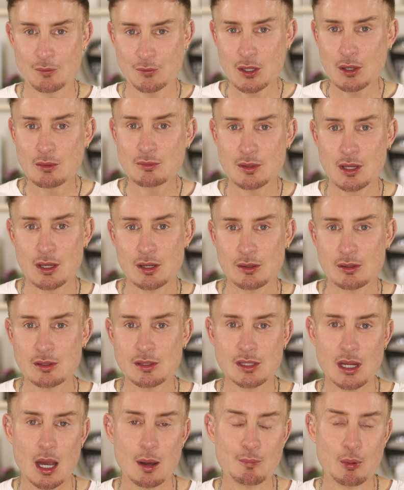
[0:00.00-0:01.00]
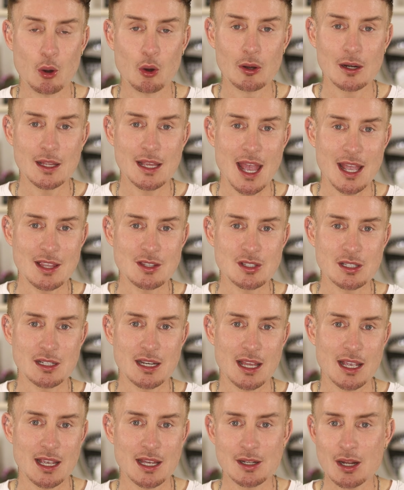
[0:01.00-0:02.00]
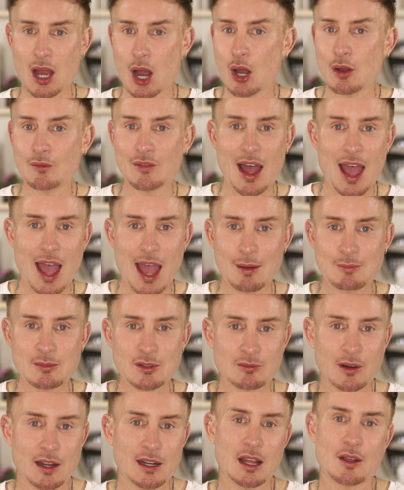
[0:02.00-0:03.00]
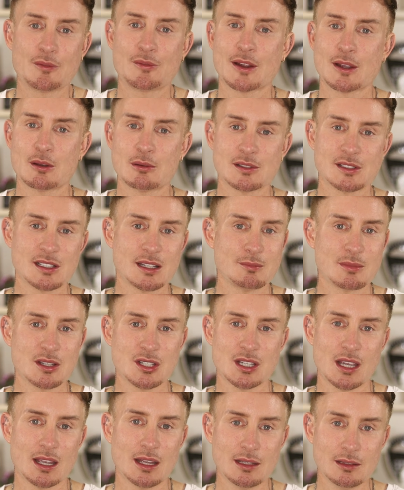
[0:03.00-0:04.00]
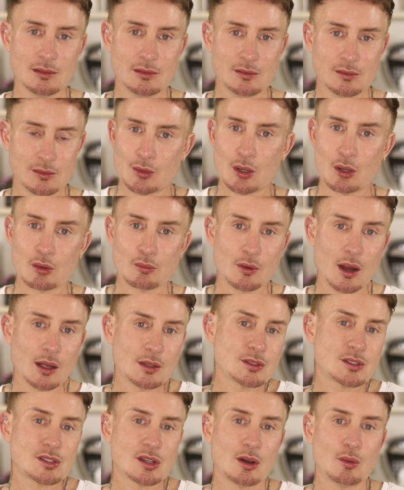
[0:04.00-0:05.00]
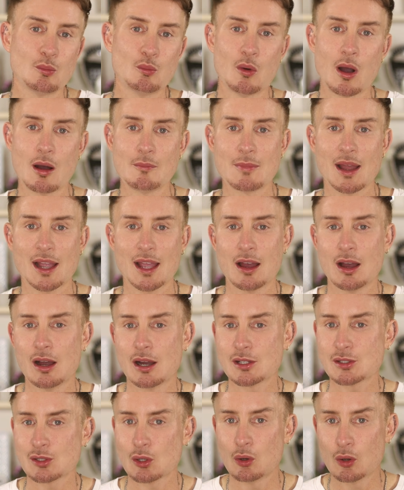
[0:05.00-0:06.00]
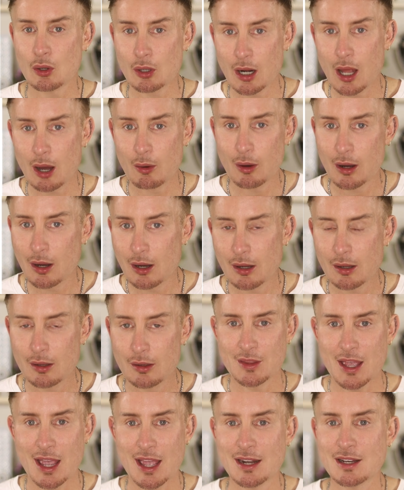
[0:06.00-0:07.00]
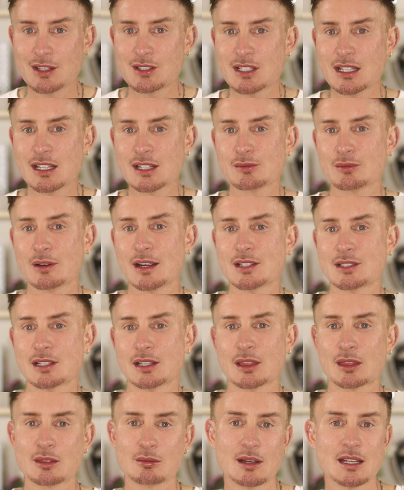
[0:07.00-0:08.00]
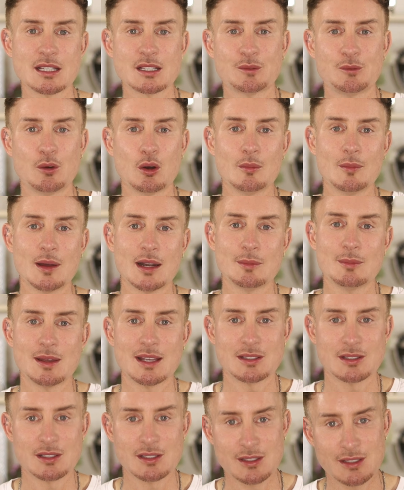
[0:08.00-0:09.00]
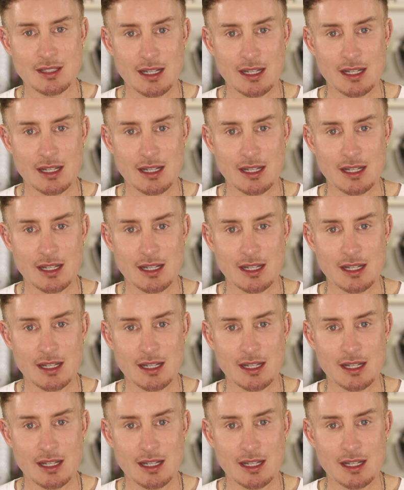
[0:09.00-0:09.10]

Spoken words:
If you use a poorly engineered, overamped radiofrequency machine that runs on 1 MHz or lower, the energy is reaching 3 to 4 millimeters